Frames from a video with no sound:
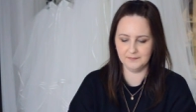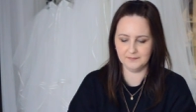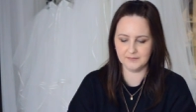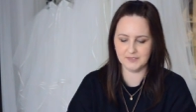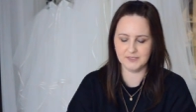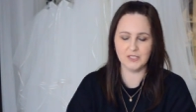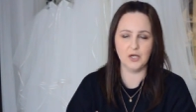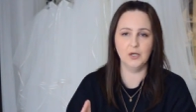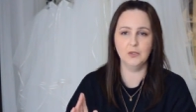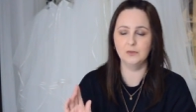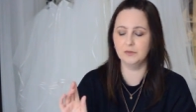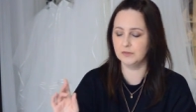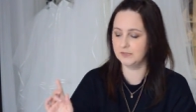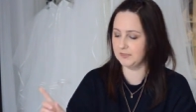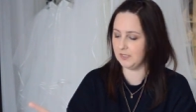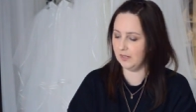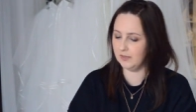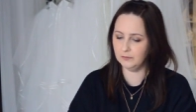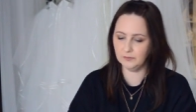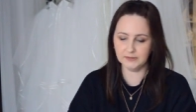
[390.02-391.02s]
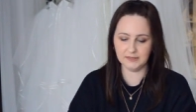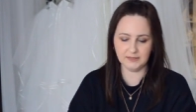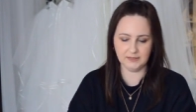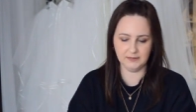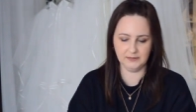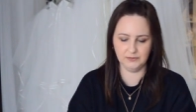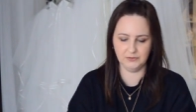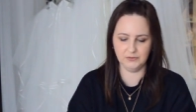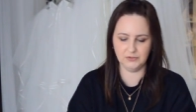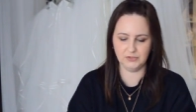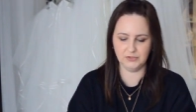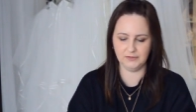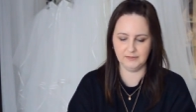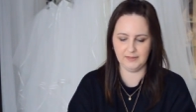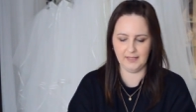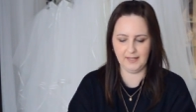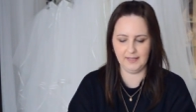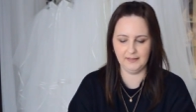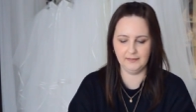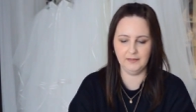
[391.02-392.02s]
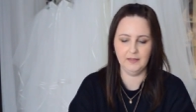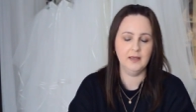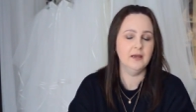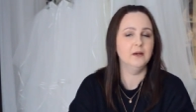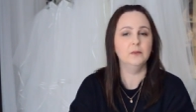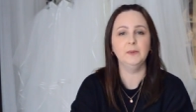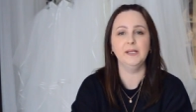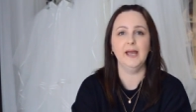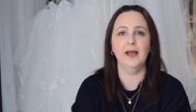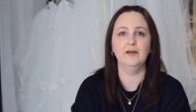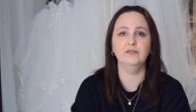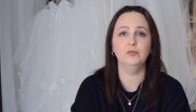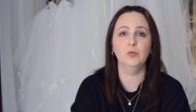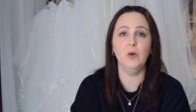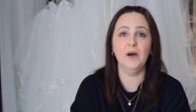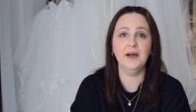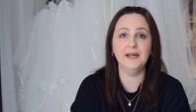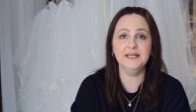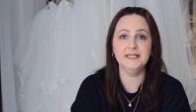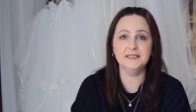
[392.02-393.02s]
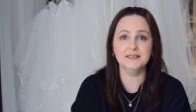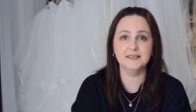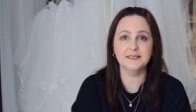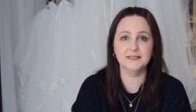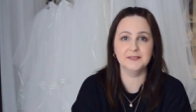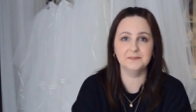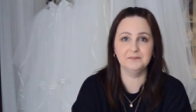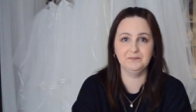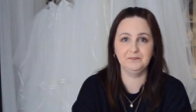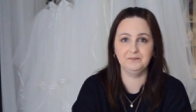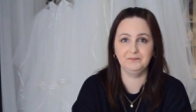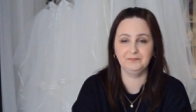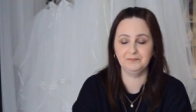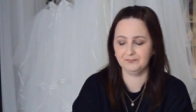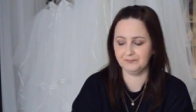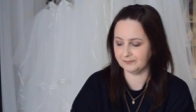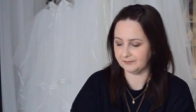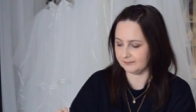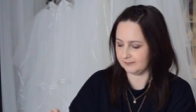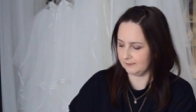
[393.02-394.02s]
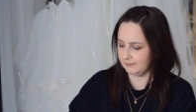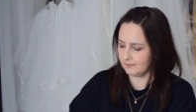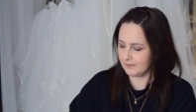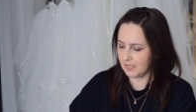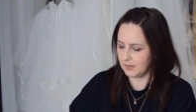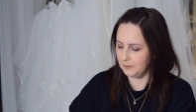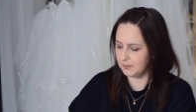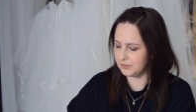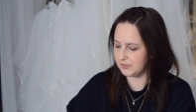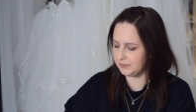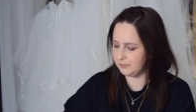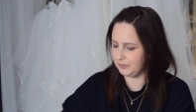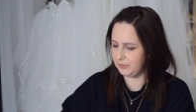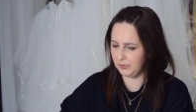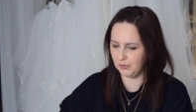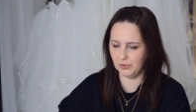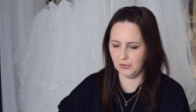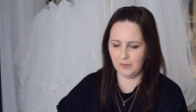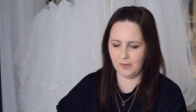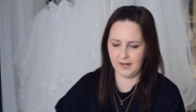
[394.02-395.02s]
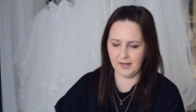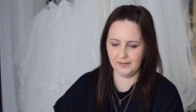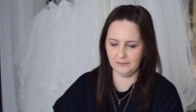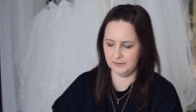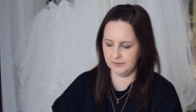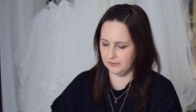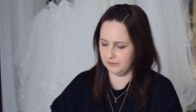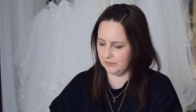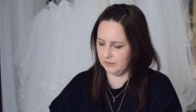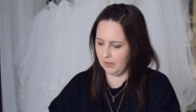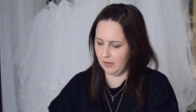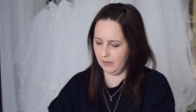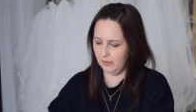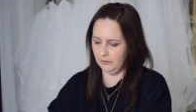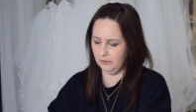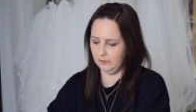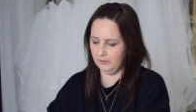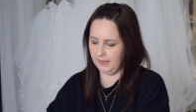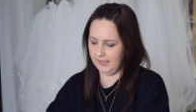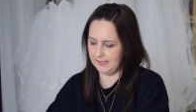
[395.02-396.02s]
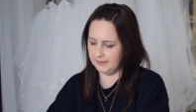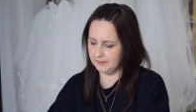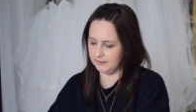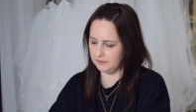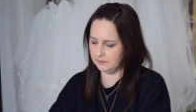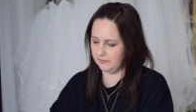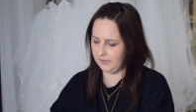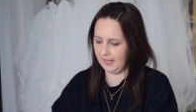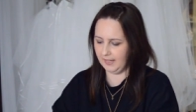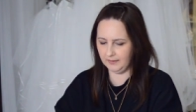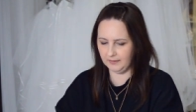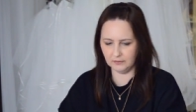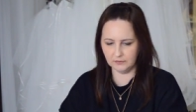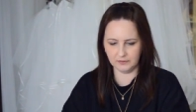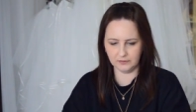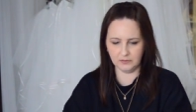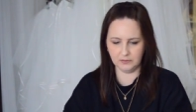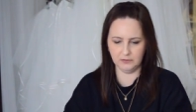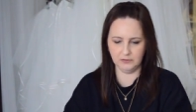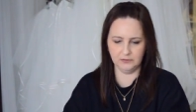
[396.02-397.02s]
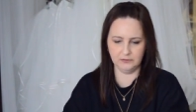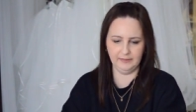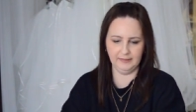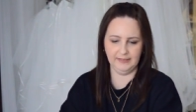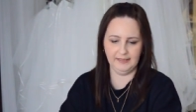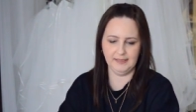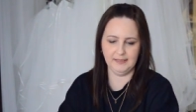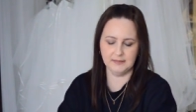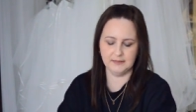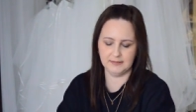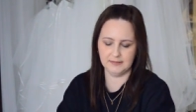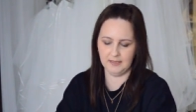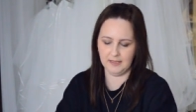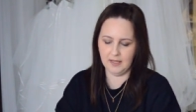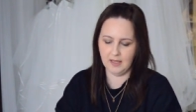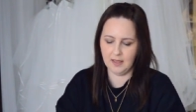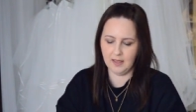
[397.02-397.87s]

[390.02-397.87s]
So starting with the Illusion, then we have white, which is pure white with no hint of any other colour in it.